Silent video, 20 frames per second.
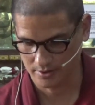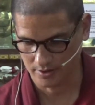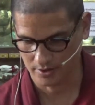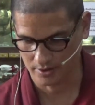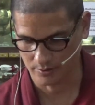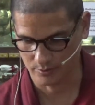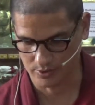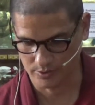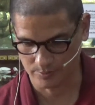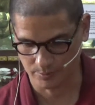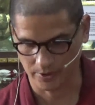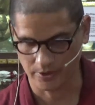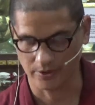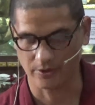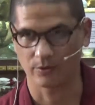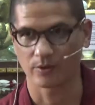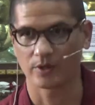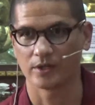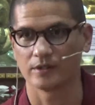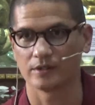written by the
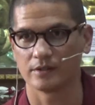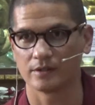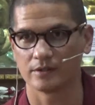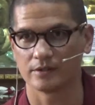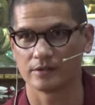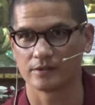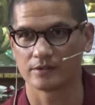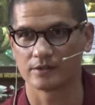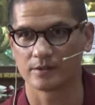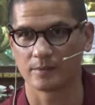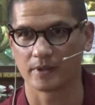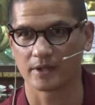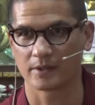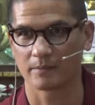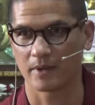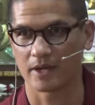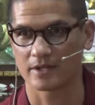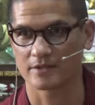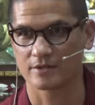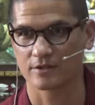great Tibetan
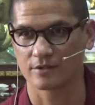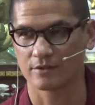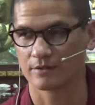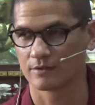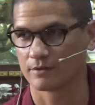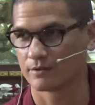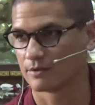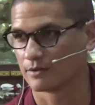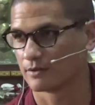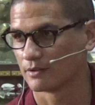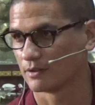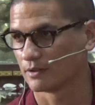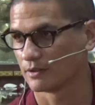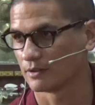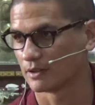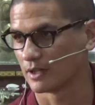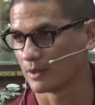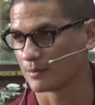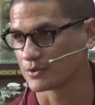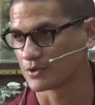master
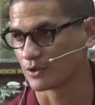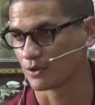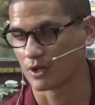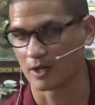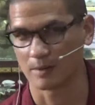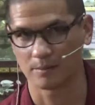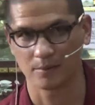Namjong.